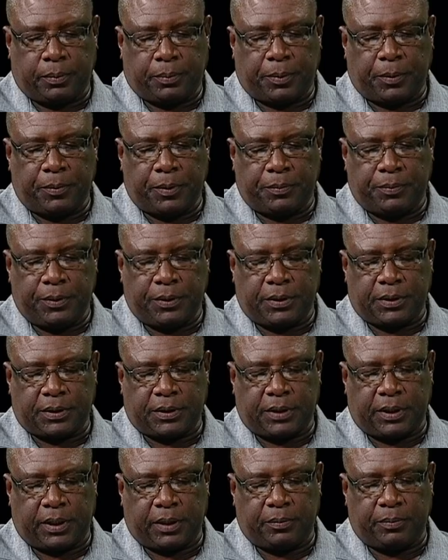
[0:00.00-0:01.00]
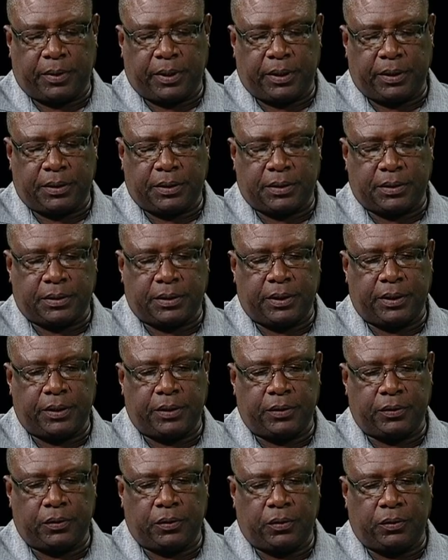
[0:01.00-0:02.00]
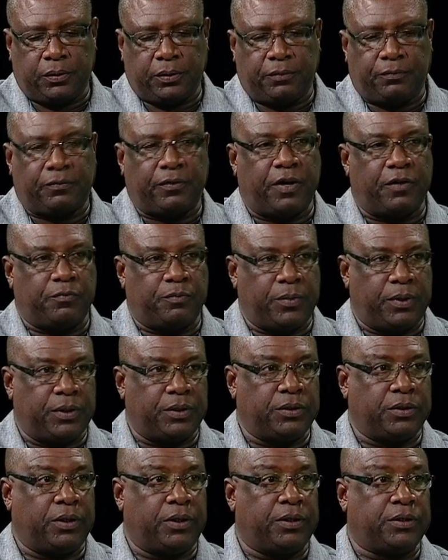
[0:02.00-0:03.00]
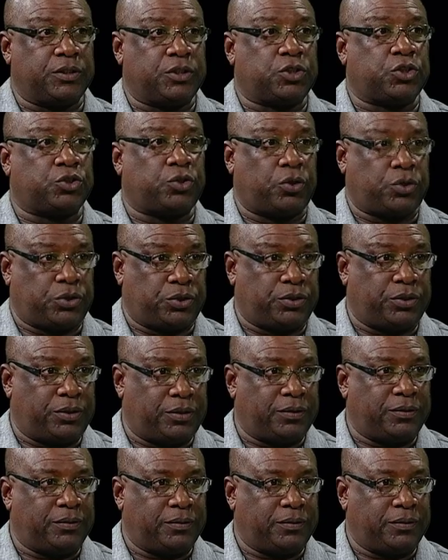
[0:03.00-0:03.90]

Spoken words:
Permit me to start by saying how the $5 million is structured.